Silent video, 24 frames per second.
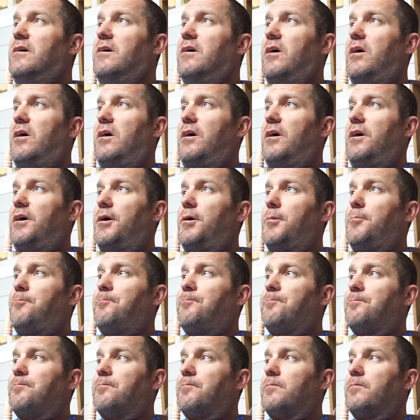Uh,
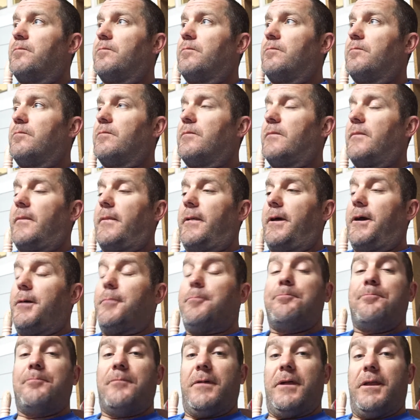
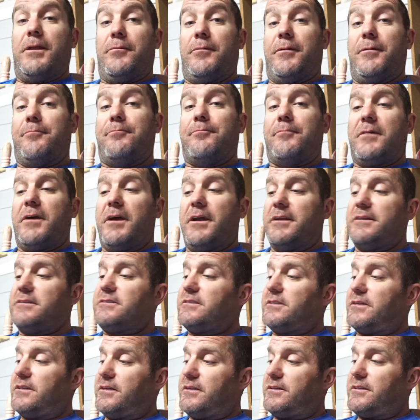yeah kind of
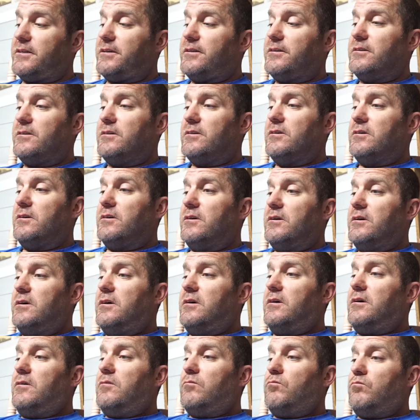sucked.
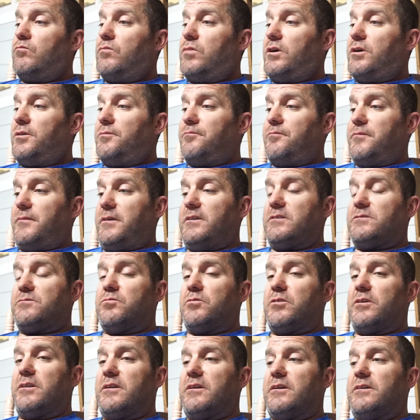But is
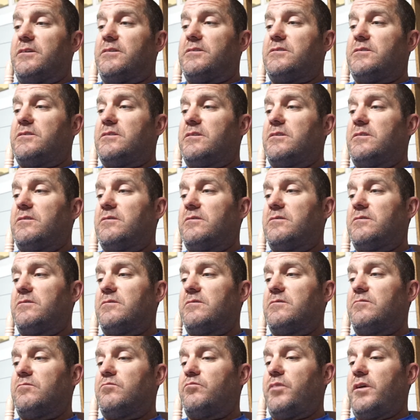what it is.
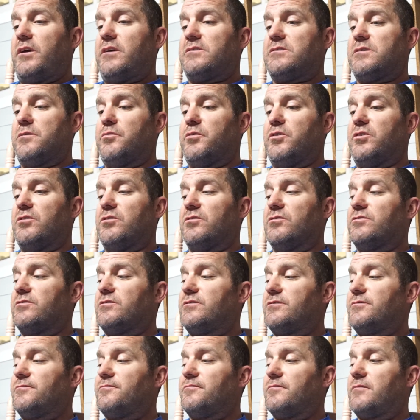Pays the
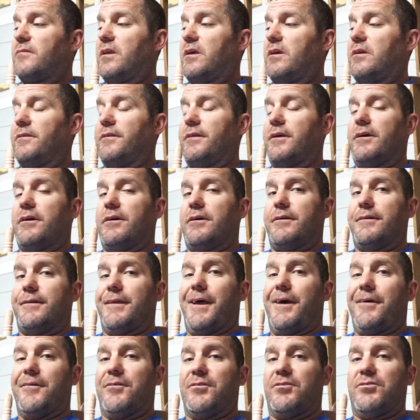bills. And uh,
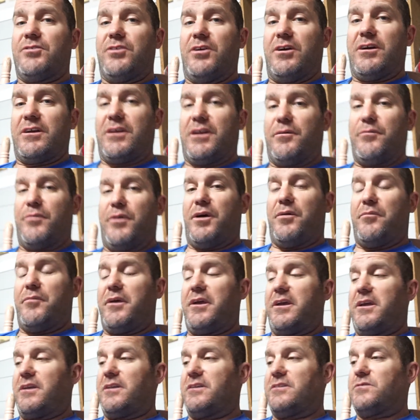now they're talking about
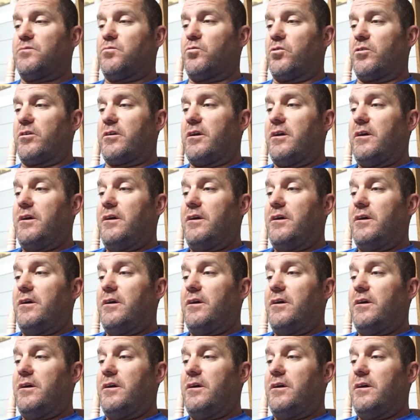making us work.